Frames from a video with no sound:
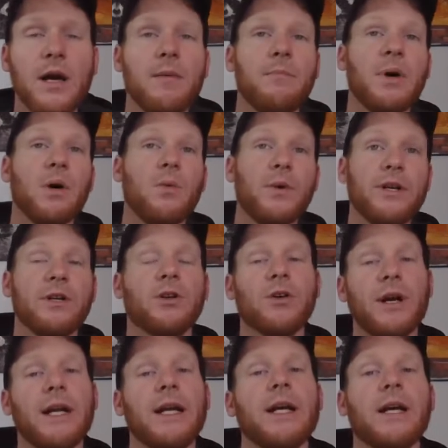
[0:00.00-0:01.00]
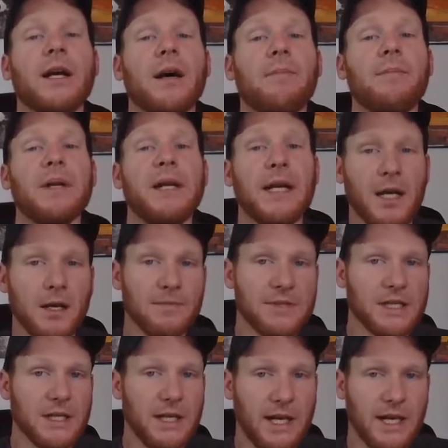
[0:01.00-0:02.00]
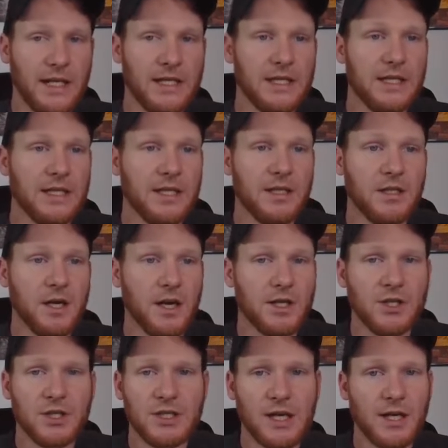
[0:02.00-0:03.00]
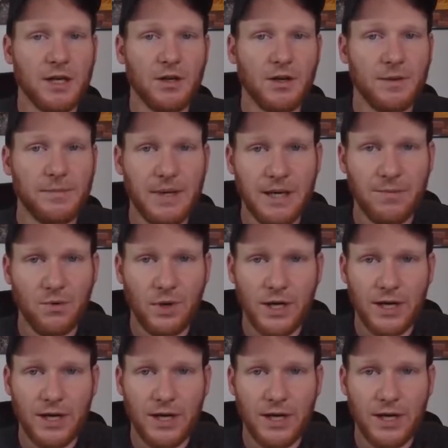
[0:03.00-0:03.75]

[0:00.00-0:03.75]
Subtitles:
But when you're creating a company, it comes in handy, just getting all the paperwork